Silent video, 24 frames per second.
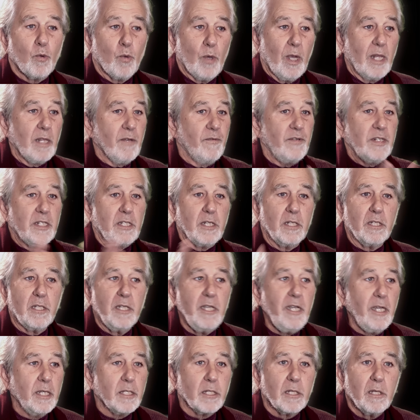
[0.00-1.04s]
Relevance is
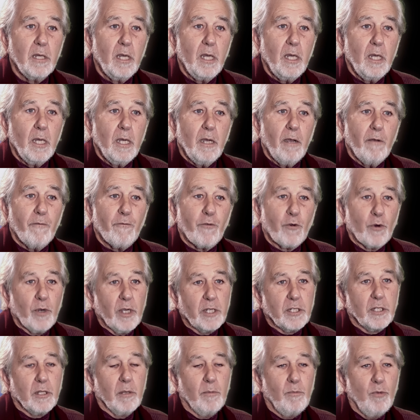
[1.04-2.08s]
this. For
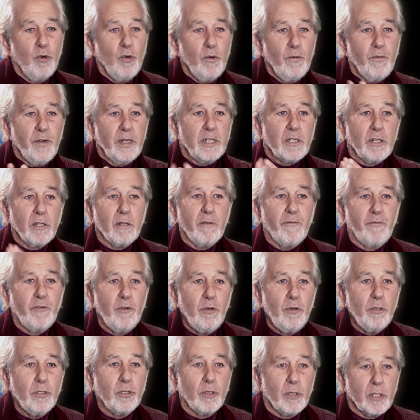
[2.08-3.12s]
us to move into the
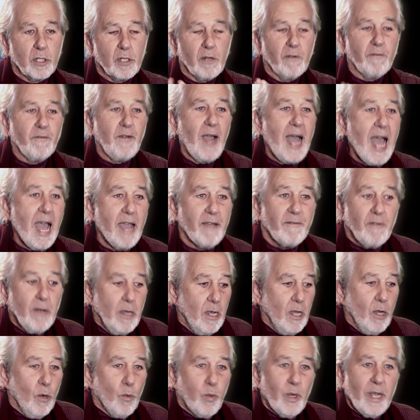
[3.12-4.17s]
future and survive,
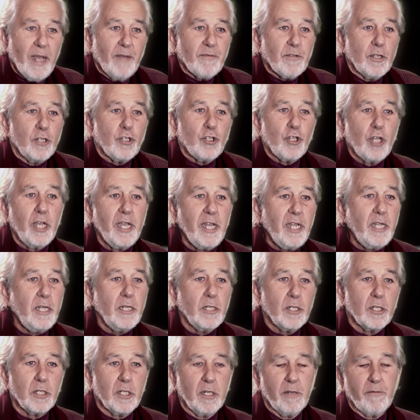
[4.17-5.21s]
we have to
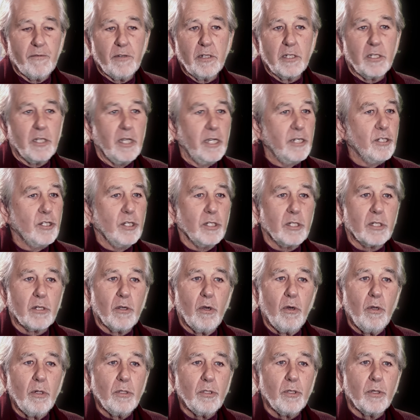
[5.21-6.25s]
change civilization's
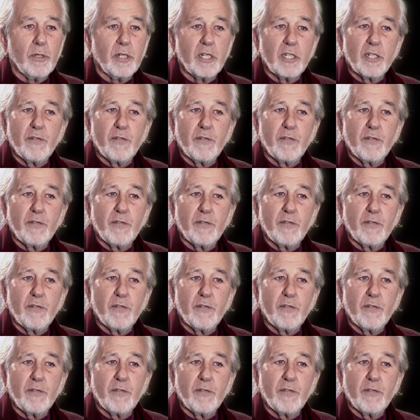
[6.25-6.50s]
culture and